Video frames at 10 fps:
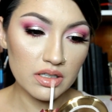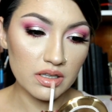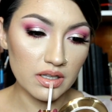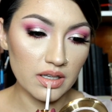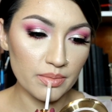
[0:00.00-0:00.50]

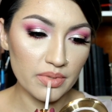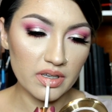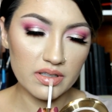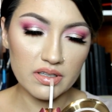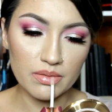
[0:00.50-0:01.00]
lip
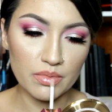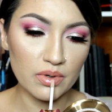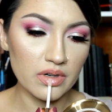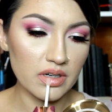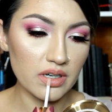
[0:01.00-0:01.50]
into
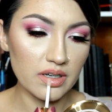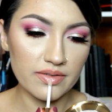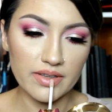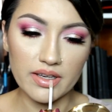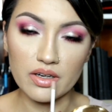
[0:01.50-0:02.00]
more
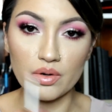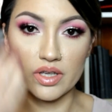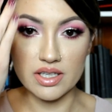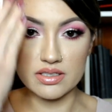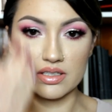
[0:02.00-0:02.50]
of a
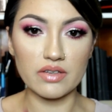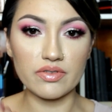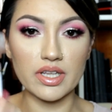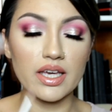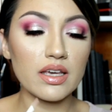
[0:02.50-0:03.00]

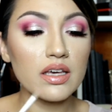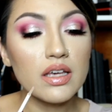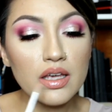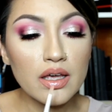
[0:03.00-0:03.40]
cohesive like